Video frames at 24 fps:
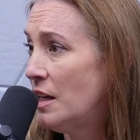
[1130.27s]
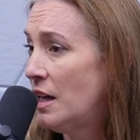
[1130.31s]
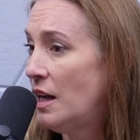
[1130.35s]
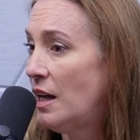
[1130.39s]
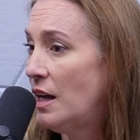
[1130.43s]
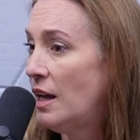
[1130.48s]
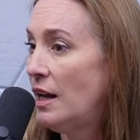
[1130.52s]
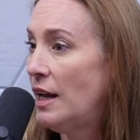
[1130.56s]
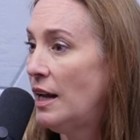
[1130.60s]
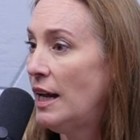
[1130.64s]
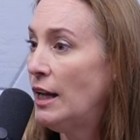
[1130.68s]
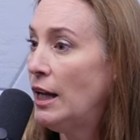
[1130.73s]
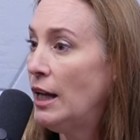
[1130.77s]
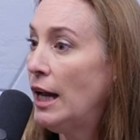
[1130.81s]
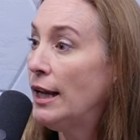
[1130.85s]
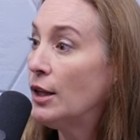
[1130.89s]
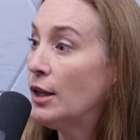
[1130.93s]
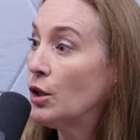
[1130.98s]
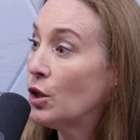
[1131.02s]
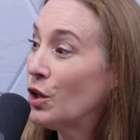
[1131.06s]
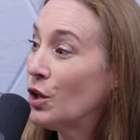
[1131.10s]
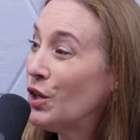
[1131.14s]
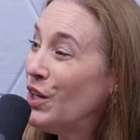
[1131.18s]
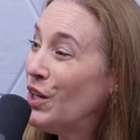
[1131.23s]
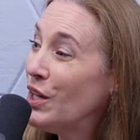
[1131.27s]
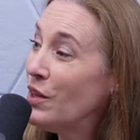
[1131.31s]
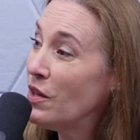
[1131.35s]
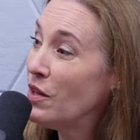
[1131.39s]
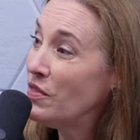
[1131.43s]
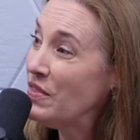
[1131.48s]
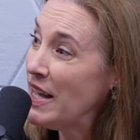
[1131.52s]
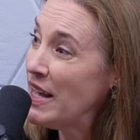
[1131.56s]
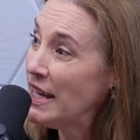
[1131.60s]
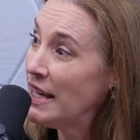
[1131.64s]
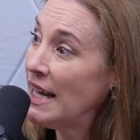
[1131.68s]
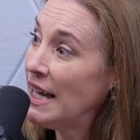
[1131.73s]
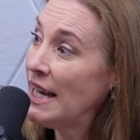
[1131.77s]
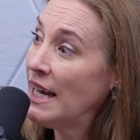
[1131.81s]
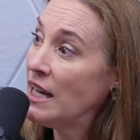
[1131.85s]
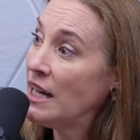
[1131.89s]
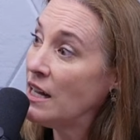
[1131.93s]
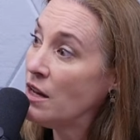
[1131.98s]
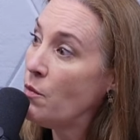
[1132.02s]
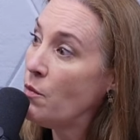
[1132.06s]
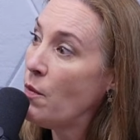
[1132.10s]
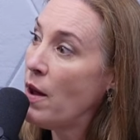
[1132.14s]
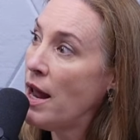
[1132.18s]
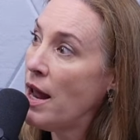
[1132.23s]
uh, and learning that they
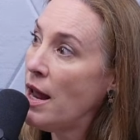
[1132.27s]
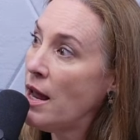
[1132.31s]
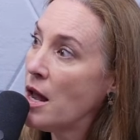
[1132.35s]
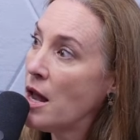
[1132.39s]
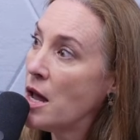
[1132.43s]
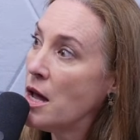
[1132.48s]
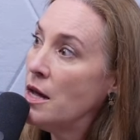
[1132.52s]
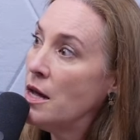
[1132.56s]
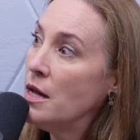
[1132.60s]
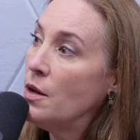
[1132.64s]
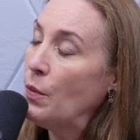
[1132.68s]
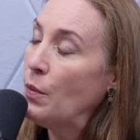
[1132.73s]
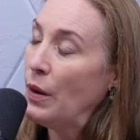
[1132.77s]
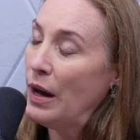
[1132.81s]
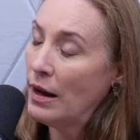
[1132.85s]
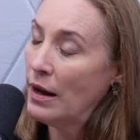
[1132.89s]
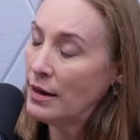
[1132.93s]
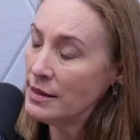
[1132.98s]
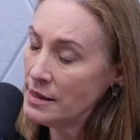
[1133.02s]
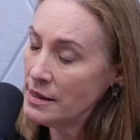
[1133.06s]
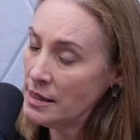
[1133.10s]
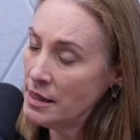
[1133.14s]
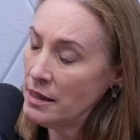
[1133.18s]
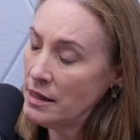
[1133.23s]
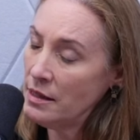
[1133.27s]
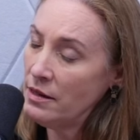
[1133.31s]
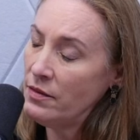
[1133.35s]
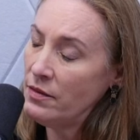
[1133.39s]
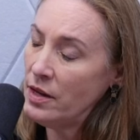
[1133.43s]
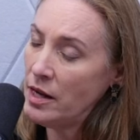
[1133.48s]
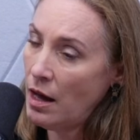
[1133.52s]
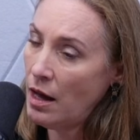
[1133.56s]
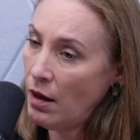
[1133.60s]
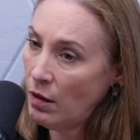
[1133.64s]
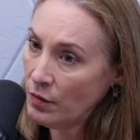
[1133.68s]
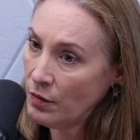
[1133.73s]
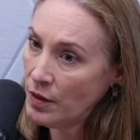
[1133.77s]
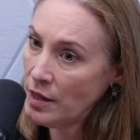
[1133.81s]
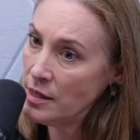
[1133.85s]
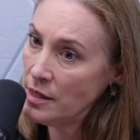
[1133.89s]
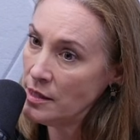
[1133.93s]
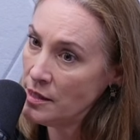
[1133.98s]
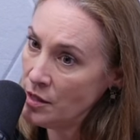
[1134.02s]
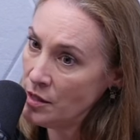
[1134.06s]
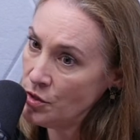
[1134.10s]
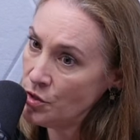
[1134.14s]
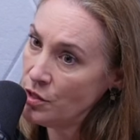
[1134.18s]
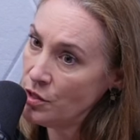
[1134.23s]
can make positive and healthy
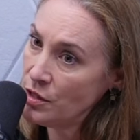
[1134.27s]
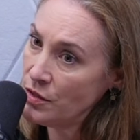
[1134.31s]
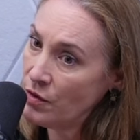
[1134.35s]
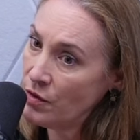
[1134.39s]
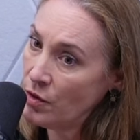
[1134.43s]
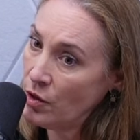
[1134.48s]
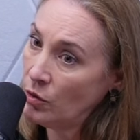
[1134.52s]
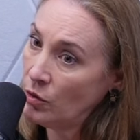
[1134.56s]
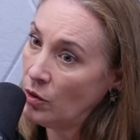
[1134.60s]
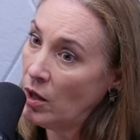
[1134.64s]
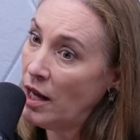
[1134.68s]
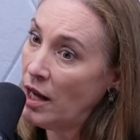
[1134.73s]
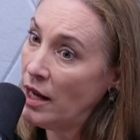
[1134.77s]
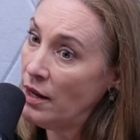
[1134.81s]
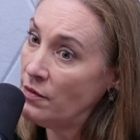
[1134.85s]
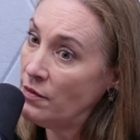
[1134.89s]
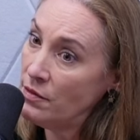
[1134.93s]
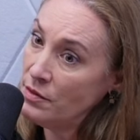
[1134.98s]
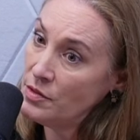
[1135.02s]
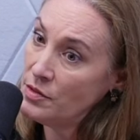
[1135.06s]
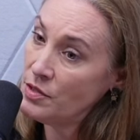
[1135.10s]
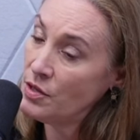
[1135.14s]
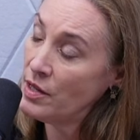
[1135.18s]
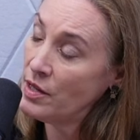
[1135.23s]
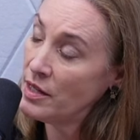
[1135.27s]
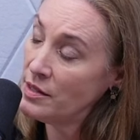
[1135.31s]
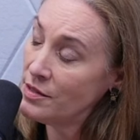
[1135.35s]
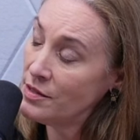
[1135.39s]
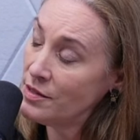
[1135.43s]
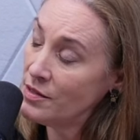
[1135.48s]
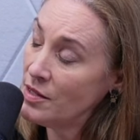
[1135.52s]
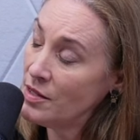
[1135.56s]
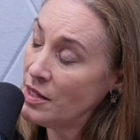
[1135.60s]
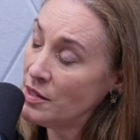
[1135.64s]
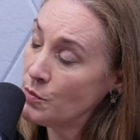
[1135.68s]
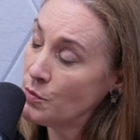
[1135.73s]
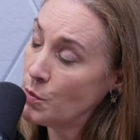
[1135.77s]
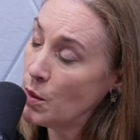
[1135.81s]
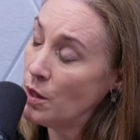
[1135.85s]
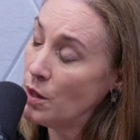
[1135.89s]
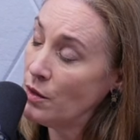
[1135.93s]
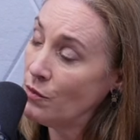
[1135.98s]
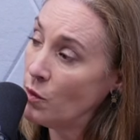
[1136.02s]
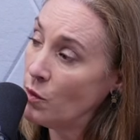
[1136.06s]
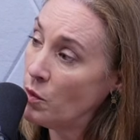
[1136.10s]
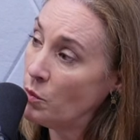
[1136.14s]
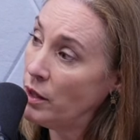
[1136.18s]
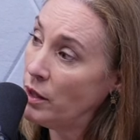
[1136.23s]
decisions for their life. And so that's that's part
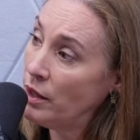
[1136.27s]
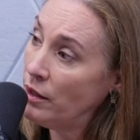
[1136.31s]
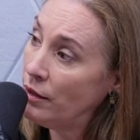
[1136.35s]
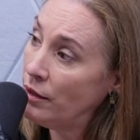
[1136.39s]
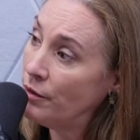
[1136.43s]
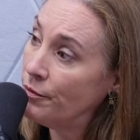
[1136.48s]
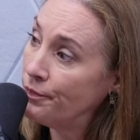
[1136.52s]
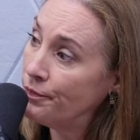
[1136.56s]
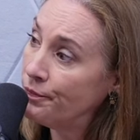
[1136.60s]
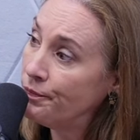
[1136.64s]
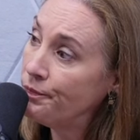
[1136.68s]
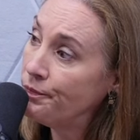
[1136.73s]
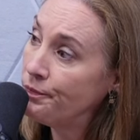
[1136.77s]
of what we do.